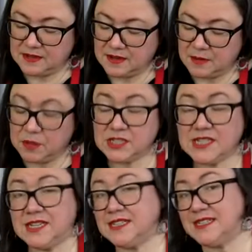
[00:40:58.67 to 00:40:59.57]
I'm not
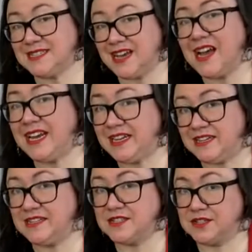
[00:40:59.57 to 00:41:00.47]
saying design
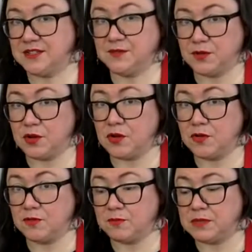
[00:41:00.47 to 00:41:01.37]
isn't
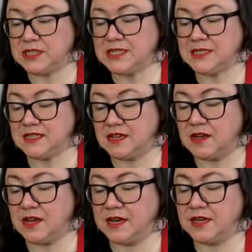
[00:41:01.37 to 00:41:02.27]
involved, but
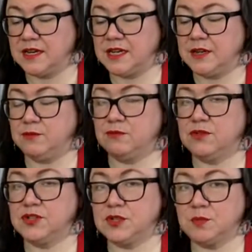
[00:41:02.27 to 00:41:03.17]
design in
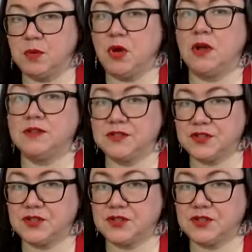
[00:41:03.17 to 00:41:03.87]
response